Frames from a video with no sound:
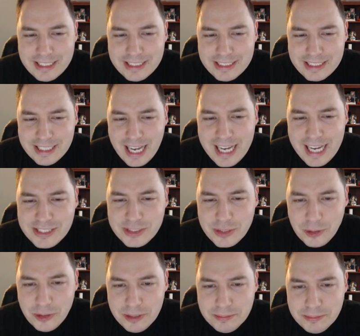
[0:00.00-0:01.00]
Ice
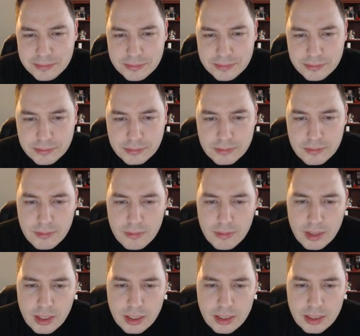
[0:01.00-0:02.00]
Golem.
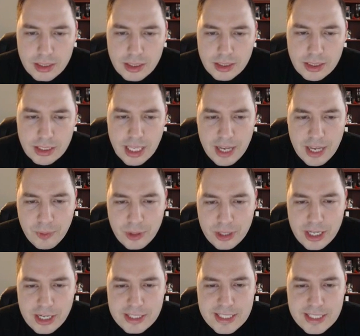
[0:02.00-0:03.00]
And we're
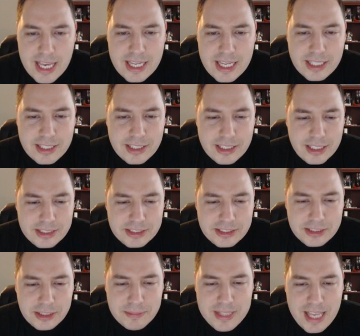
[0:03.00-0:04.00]
gonna take
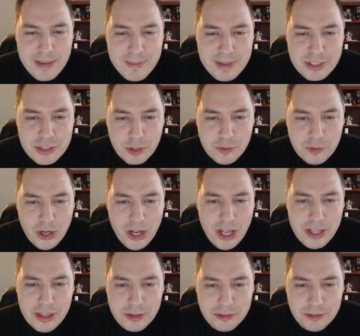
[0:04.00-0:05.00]
some damage over on
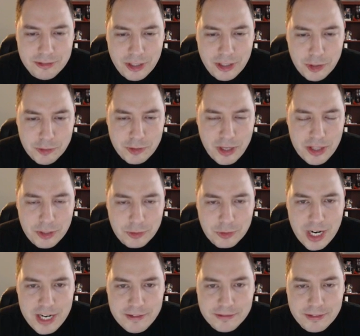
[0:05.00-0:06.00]
the
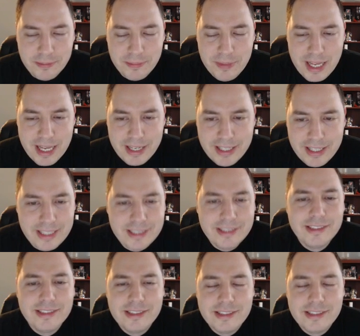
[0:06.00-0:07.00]
right from that
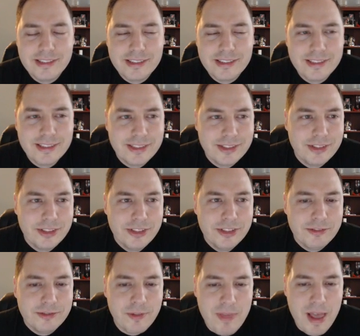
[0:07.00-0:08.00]

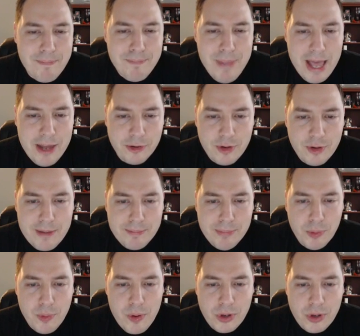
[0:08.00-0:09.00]
Battle Ram, but
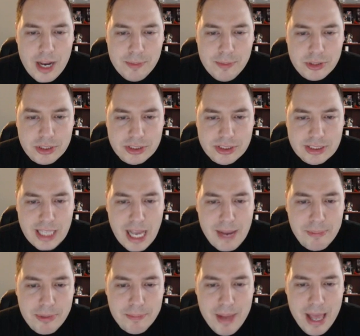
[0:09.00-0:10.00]
we were able to stop
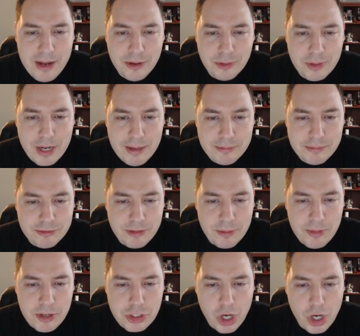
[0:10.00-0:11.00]
the Battle Ram from the
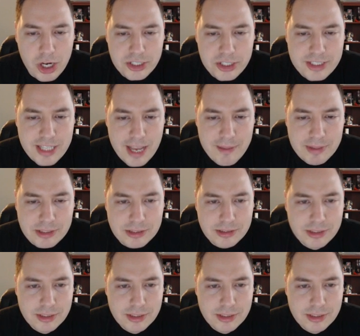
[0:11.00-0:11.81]
charge damage.